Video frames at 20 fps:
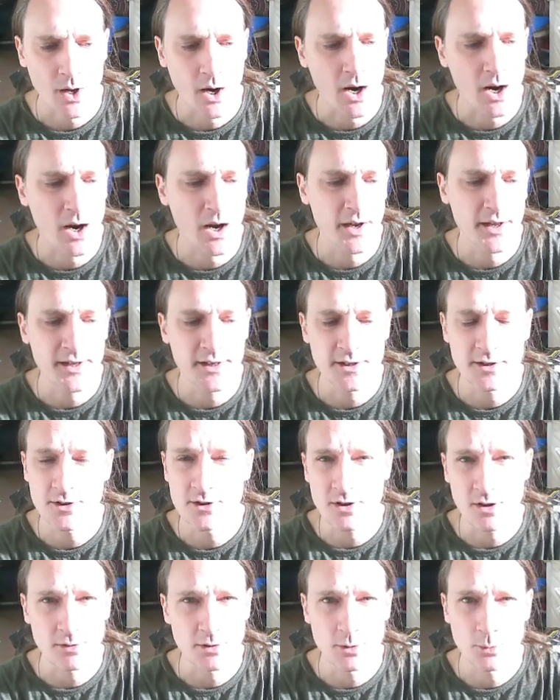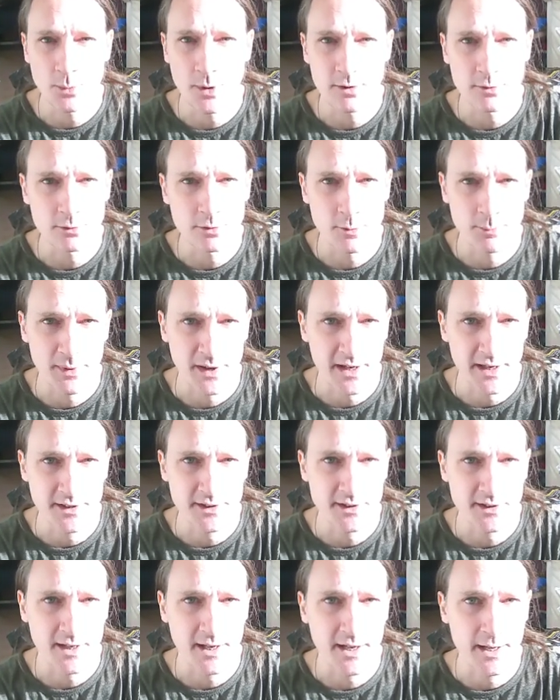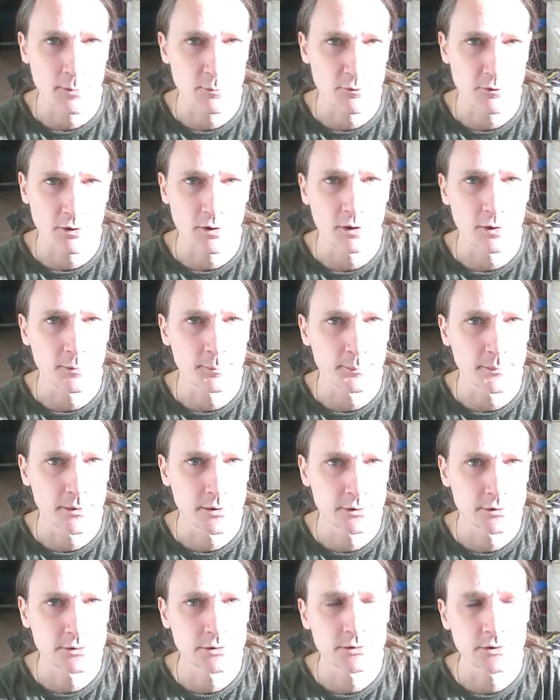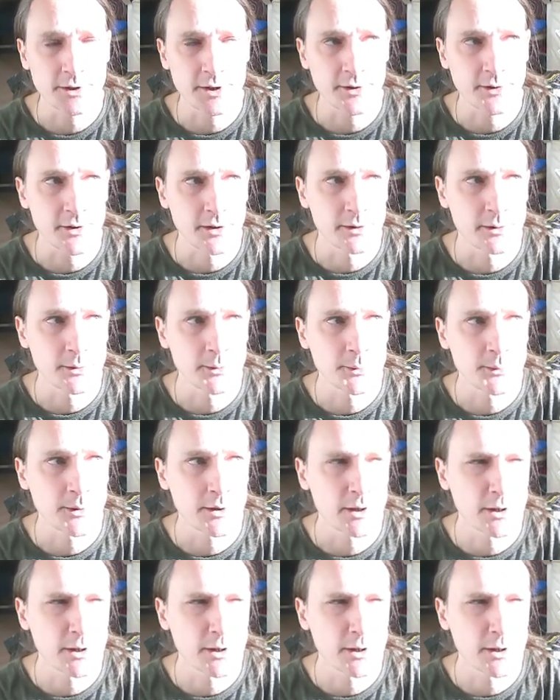I don't know where all the pain came from. You know.